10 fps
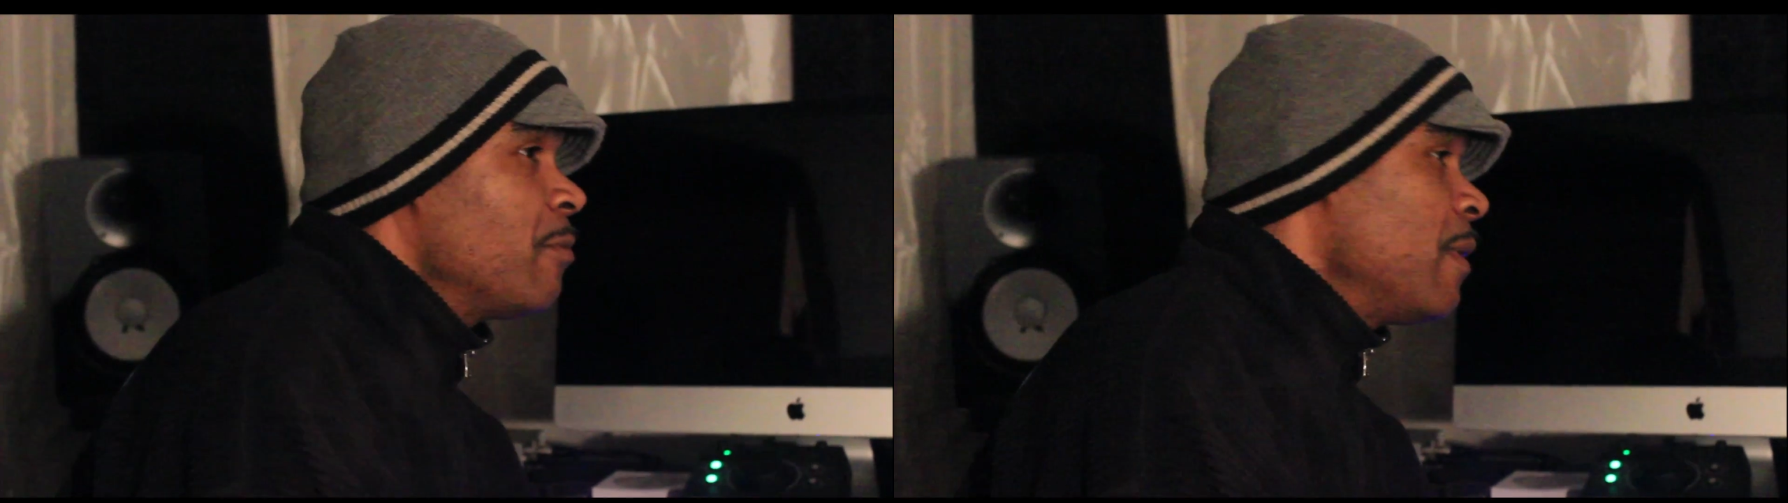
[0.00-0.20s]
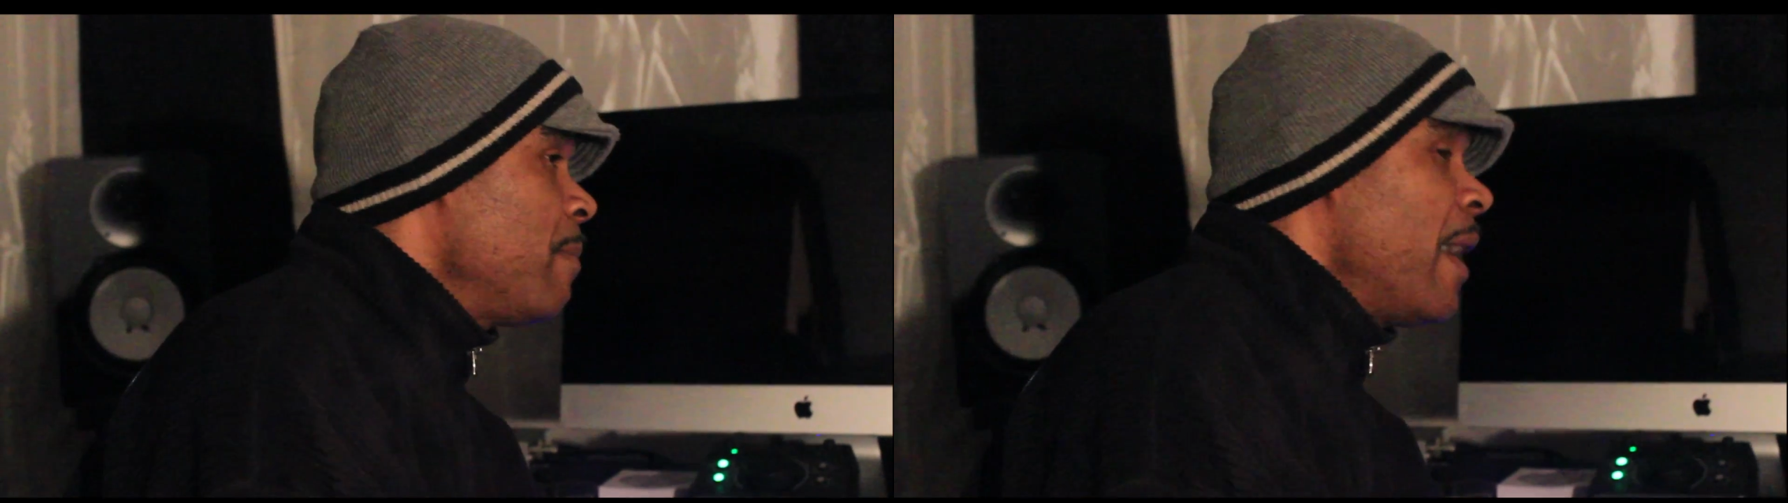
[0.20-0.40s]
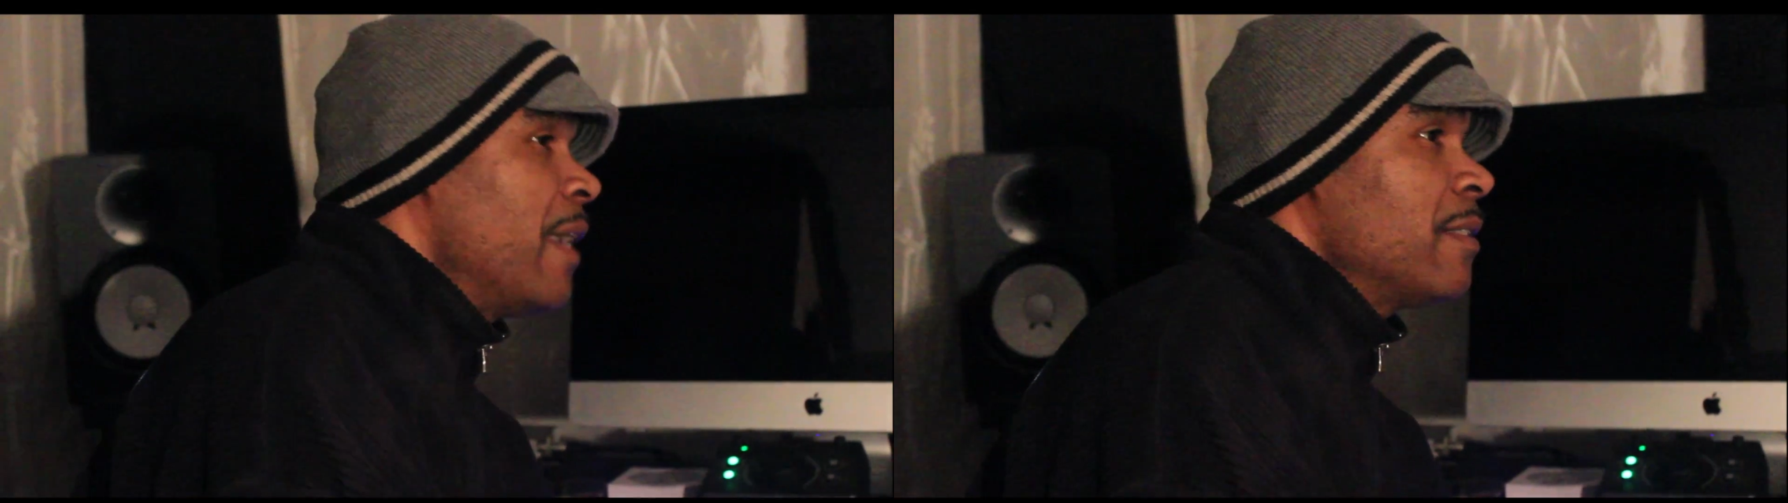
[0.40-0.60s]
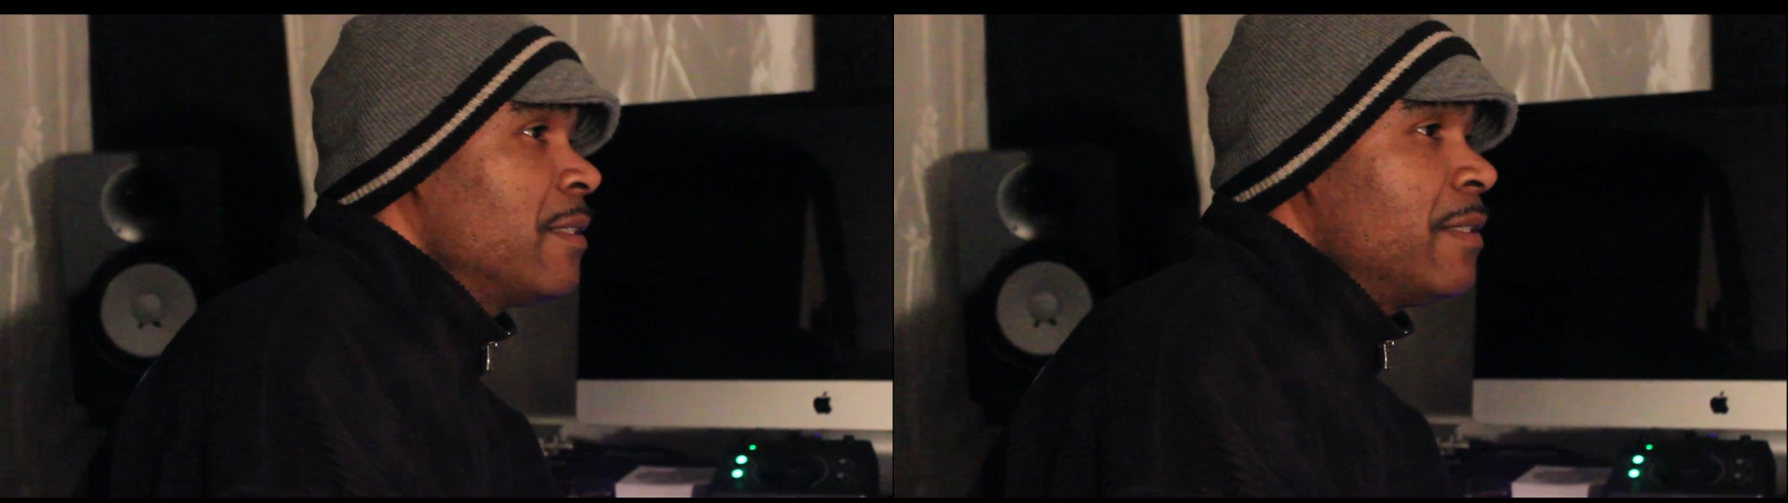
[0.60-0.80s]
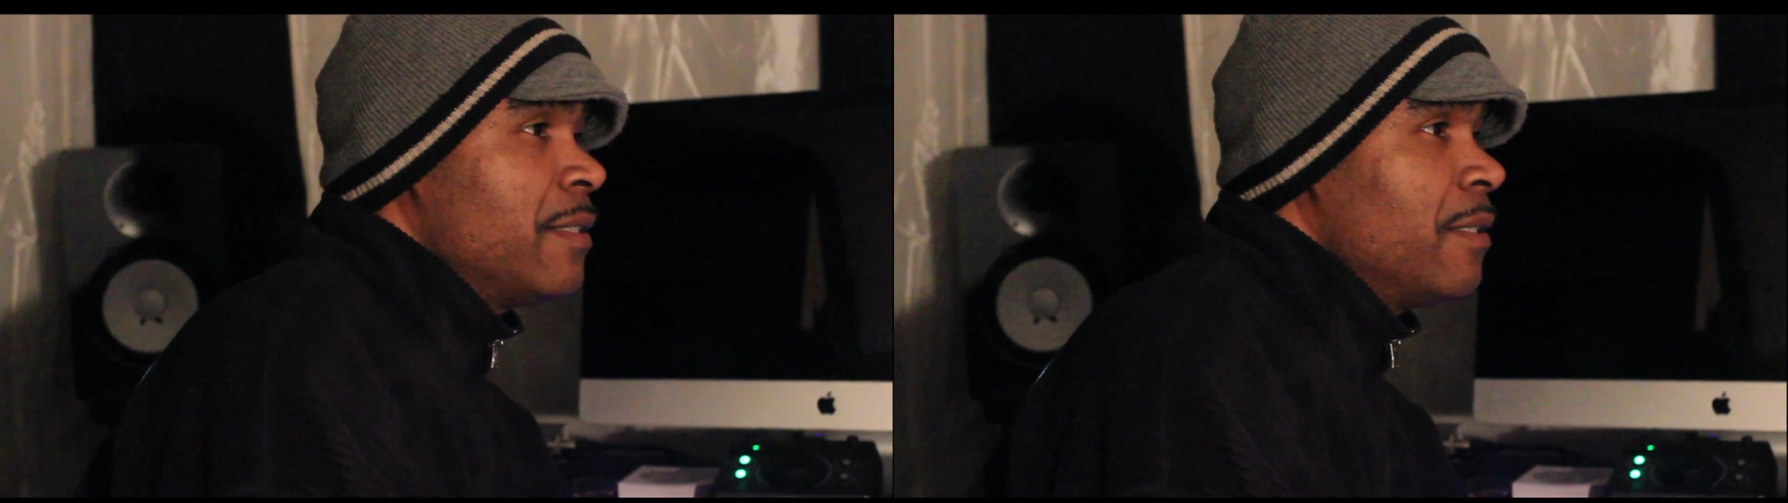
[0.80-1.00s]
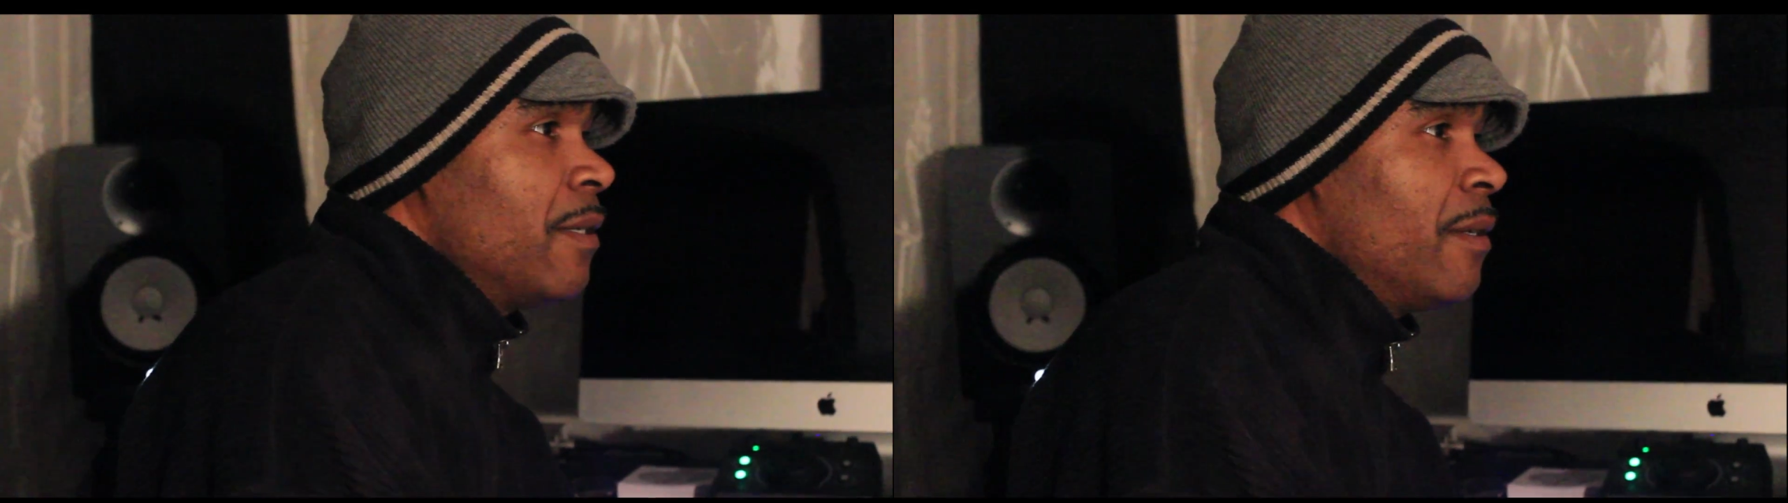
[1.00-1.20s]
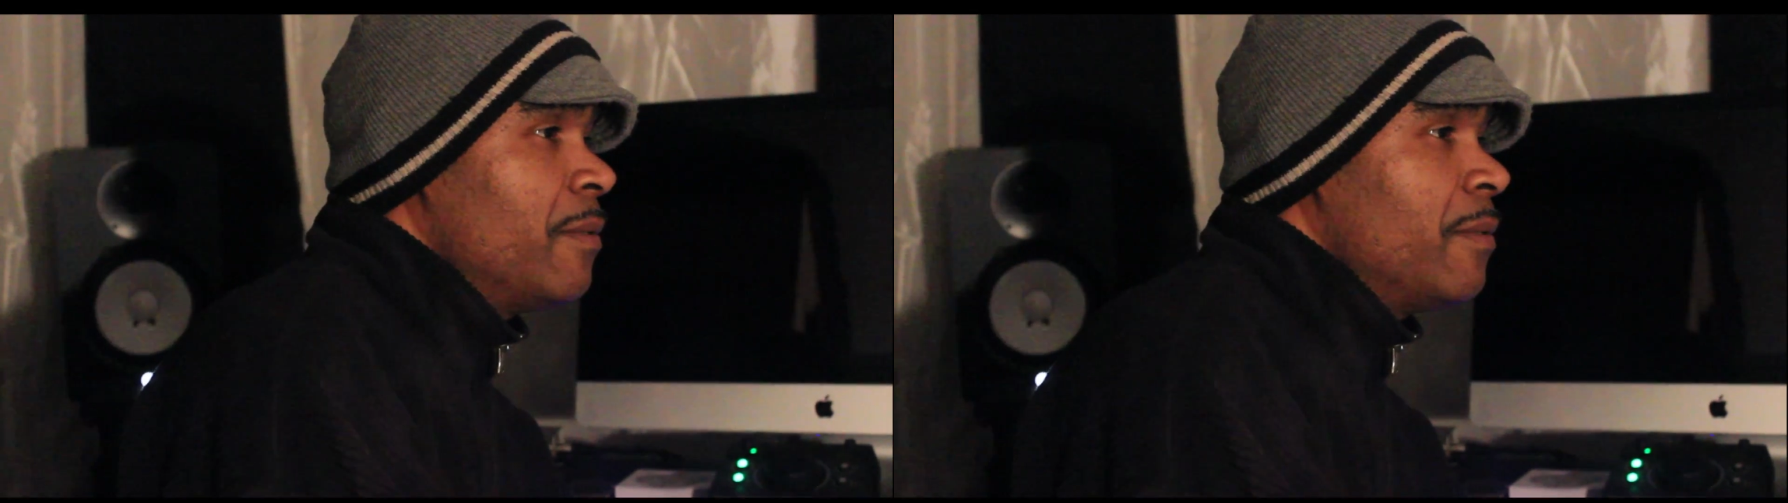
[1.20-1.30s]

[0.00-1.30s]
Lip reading: remastered, you know,